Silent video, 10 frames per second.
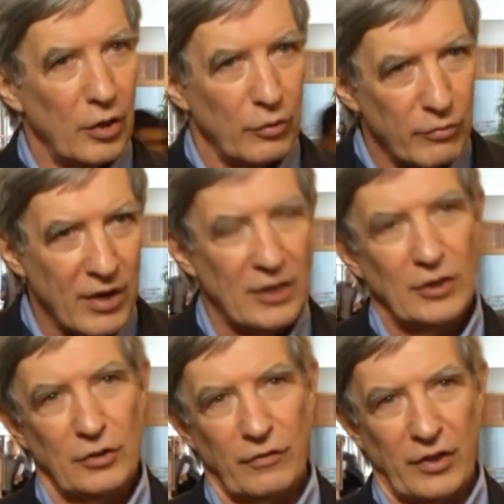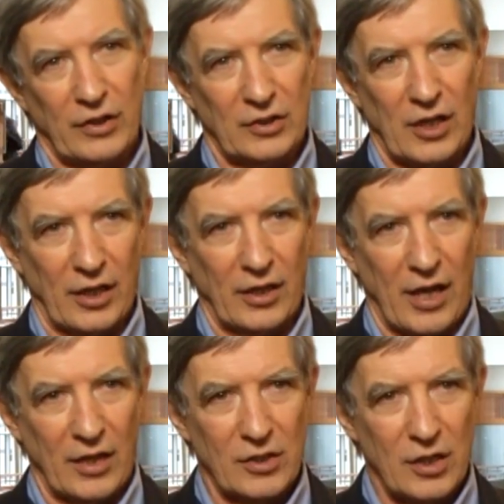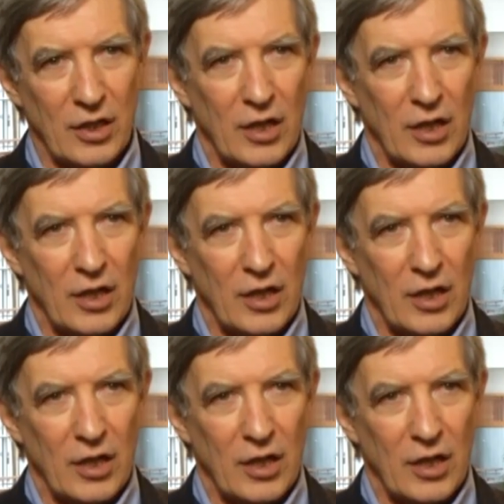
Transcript: whole range of things like that.